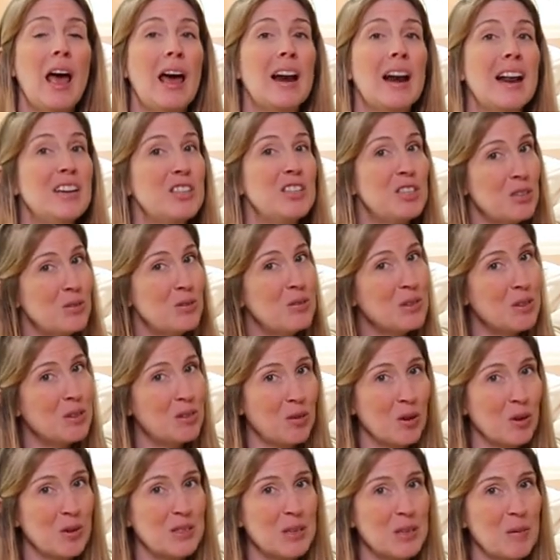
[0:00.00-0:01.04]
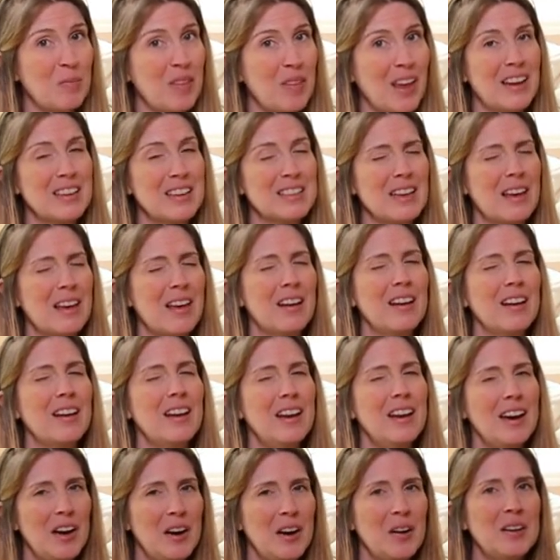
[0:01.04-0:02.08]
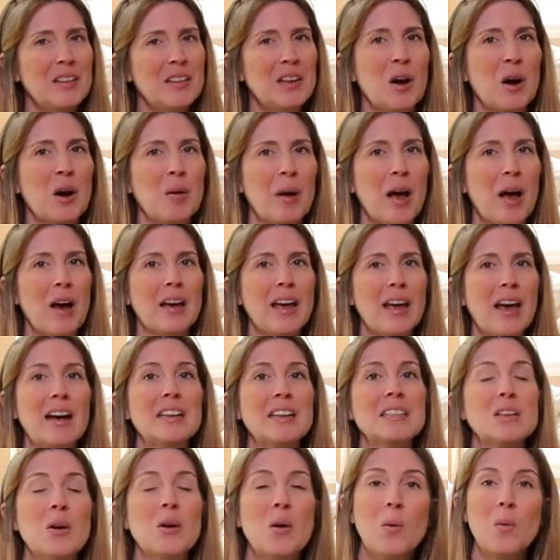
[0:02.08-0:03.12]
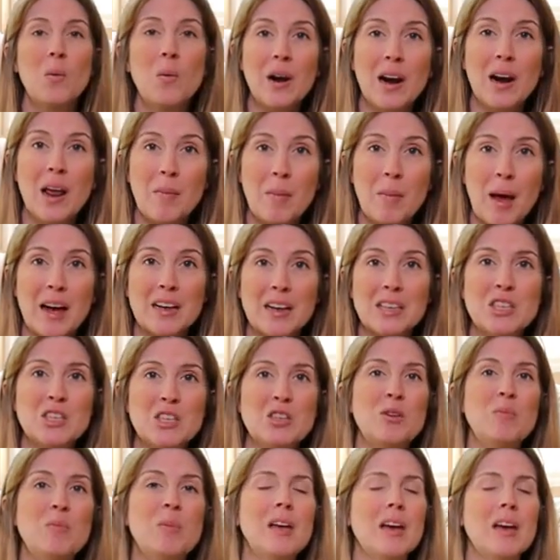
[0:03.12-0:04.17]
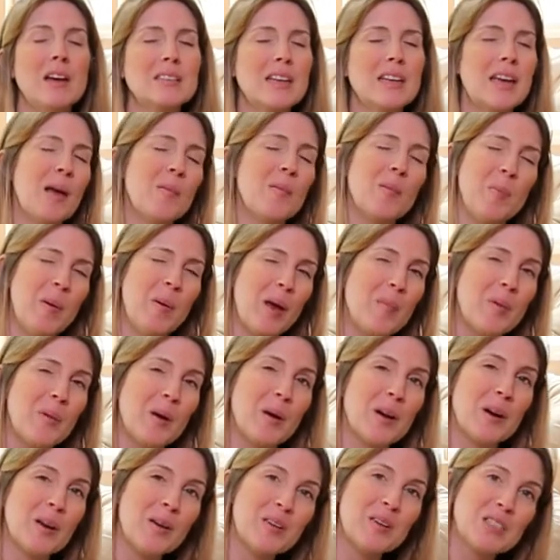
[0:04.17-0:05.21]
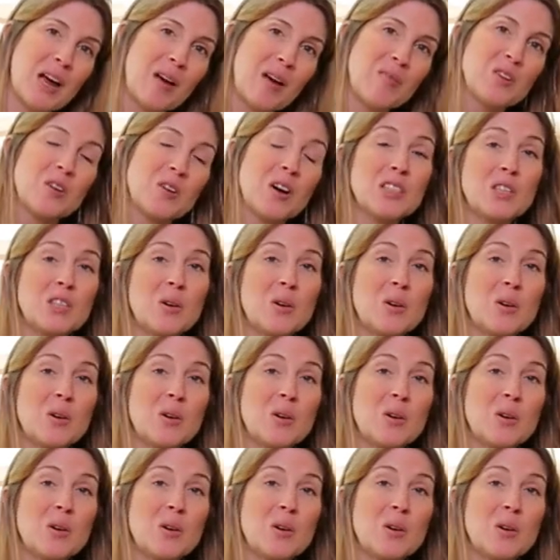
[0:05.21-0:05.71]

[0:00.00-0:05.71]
and I do throw some things in here and there about cats when I'm asked to because I am a pet parent coach after all.